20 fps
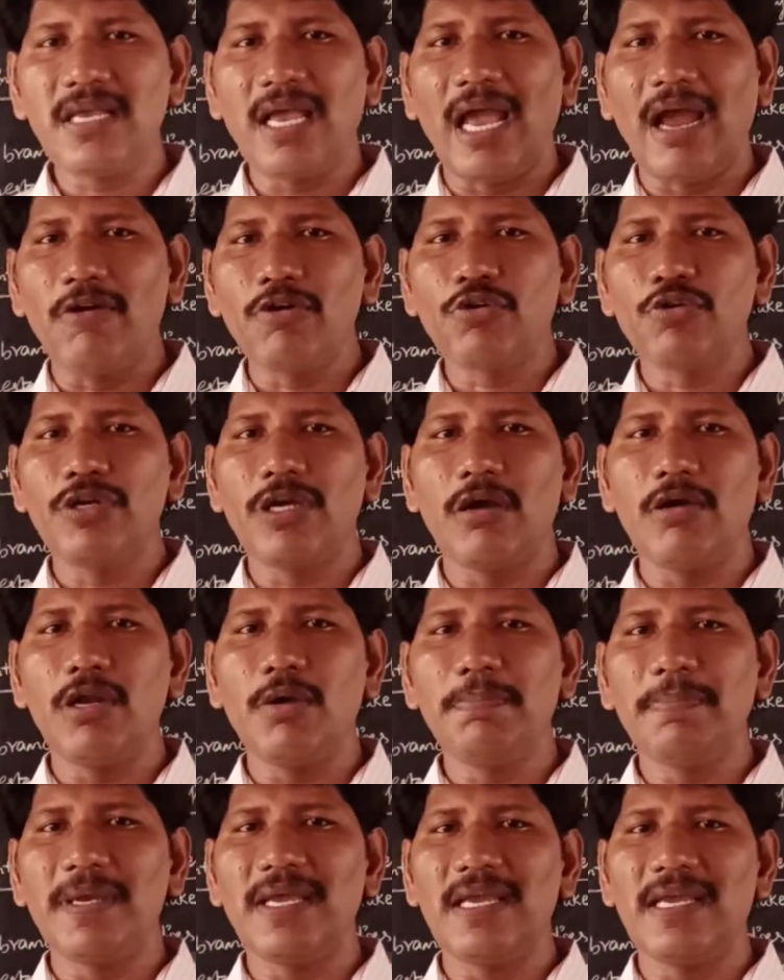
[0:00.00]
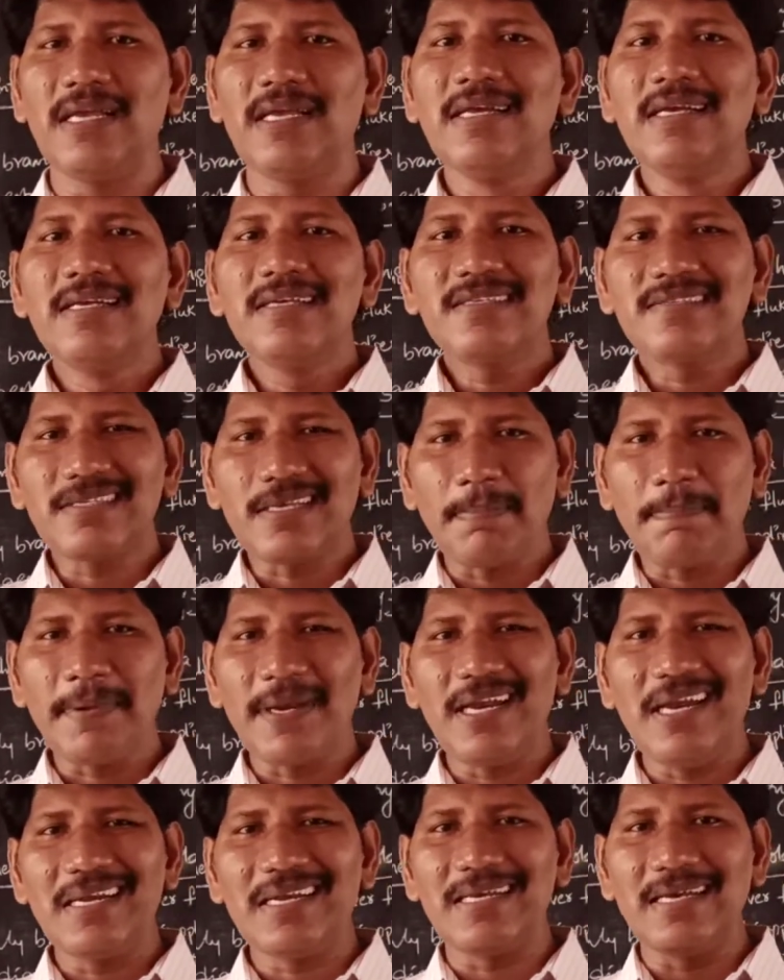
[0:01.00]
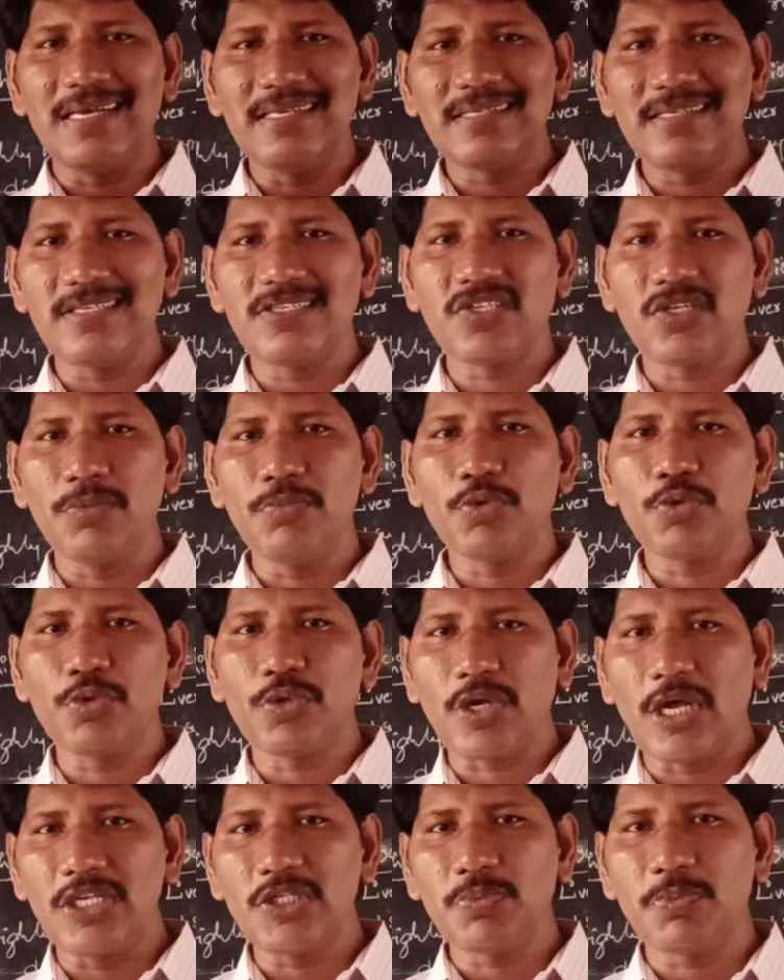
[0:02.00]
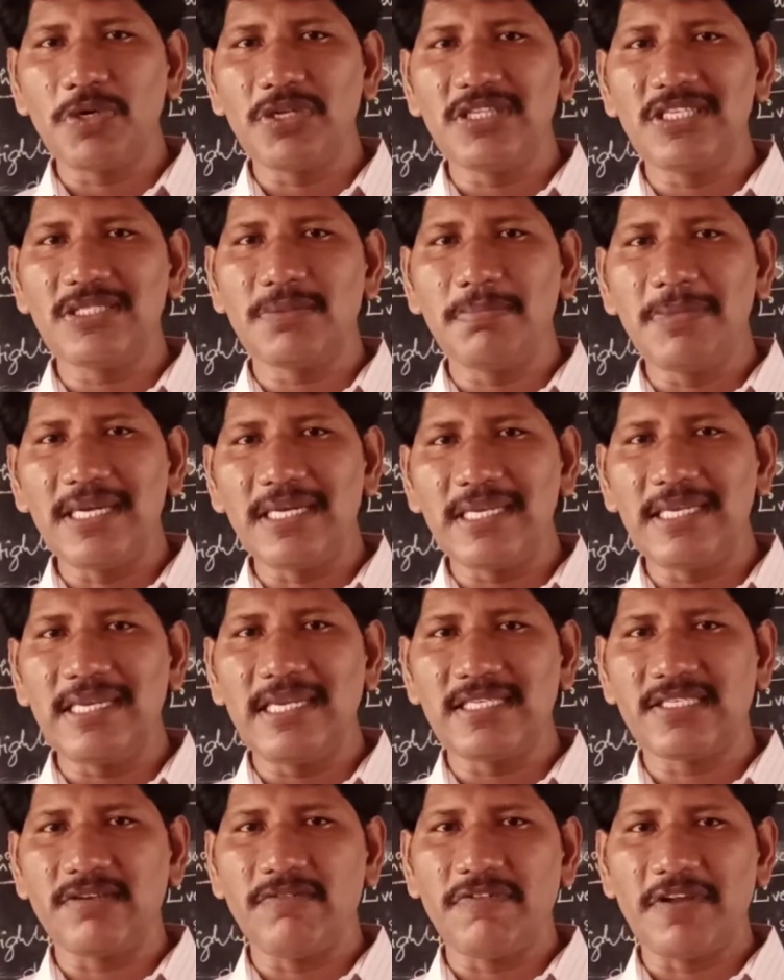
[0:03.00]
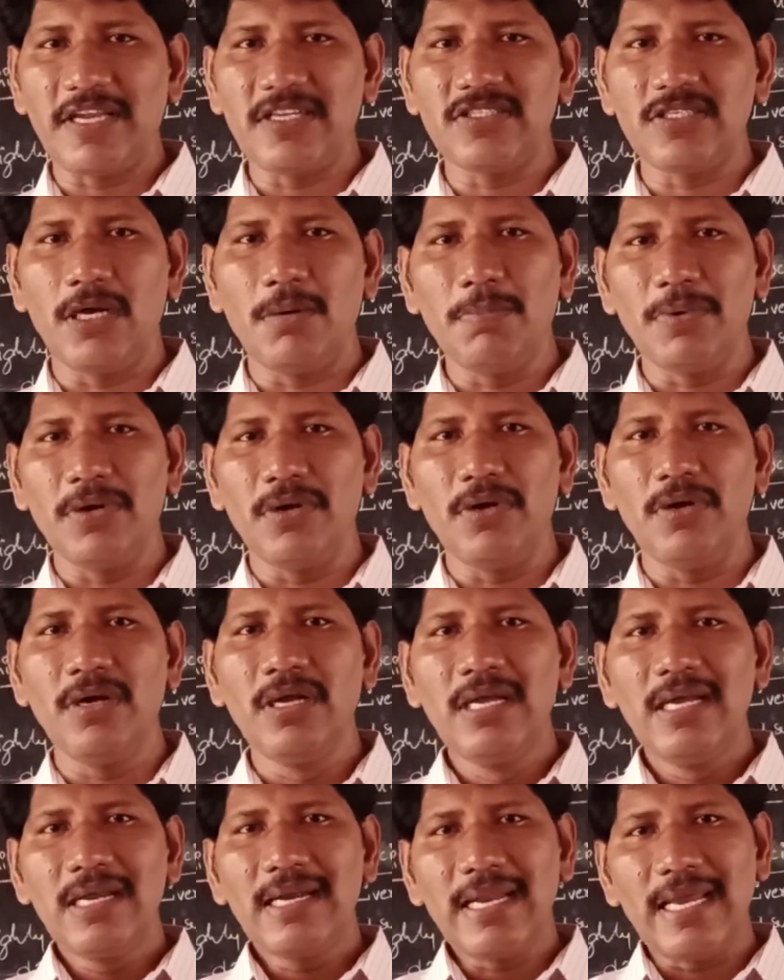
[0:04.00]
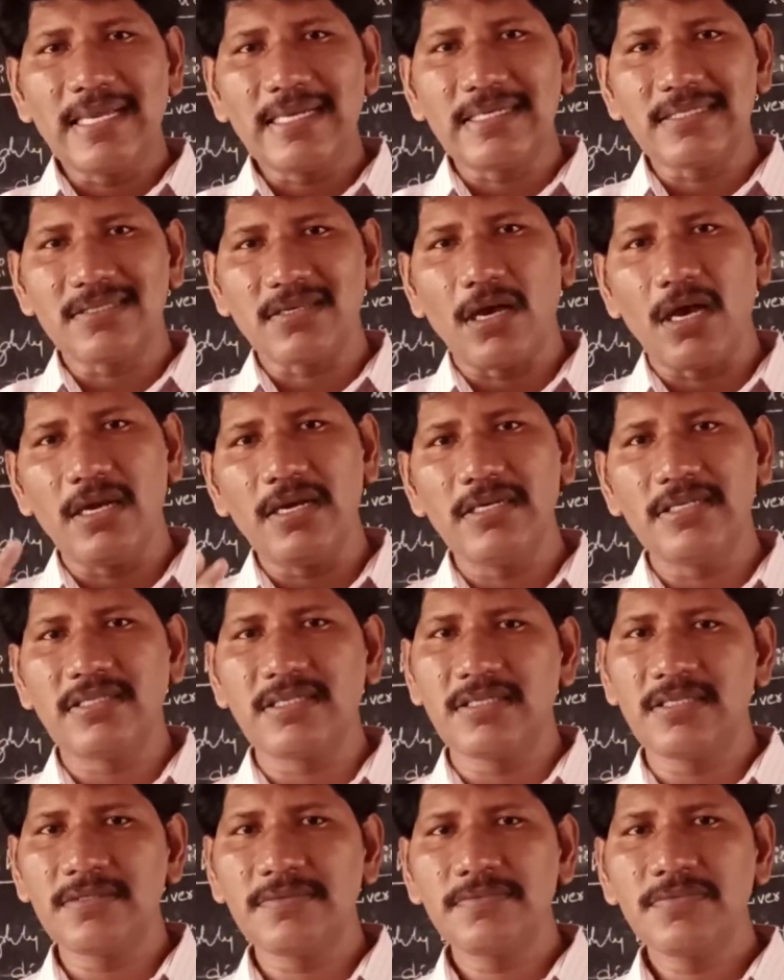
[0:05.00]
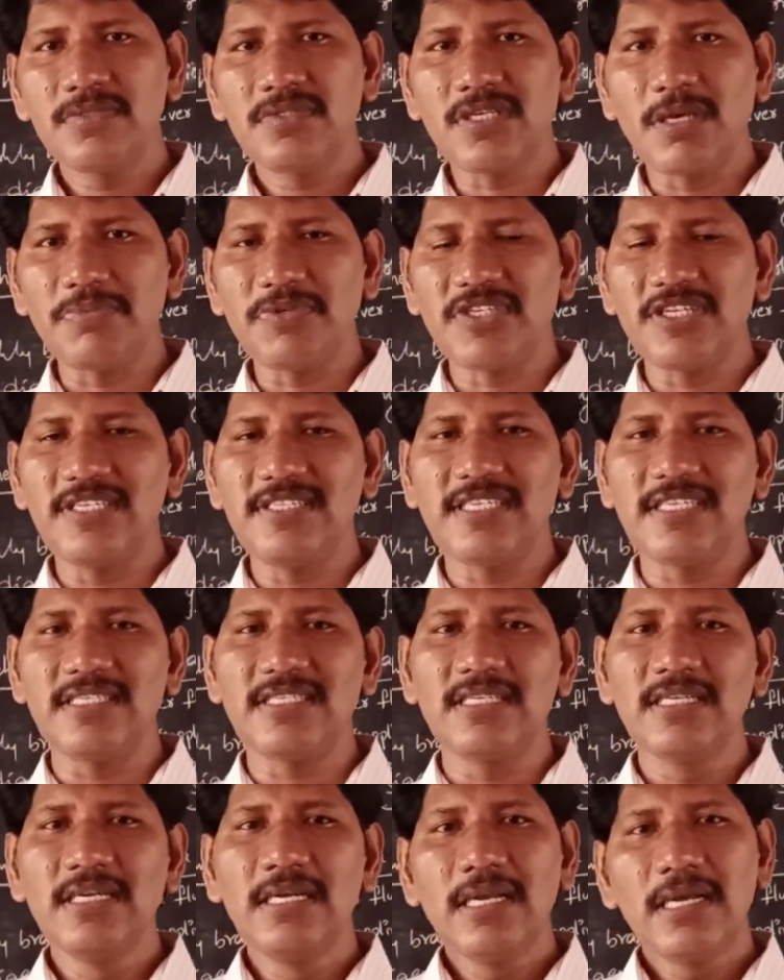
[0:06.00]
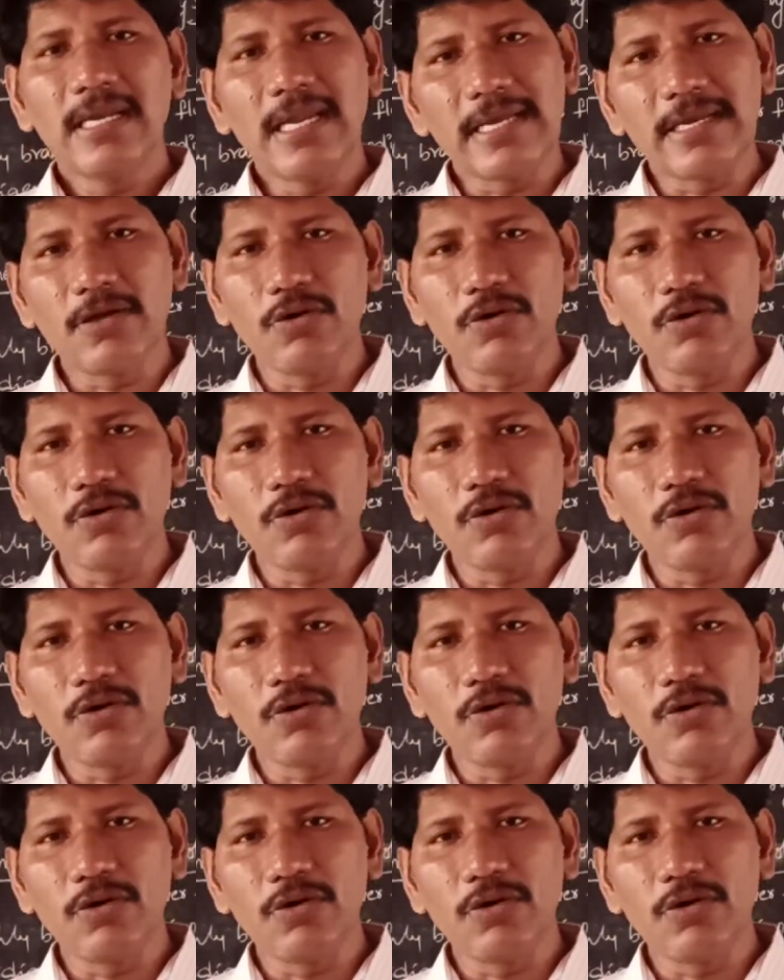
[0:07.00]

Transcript: have to develop a separate system to transport these materials. For example, like the solids, substances like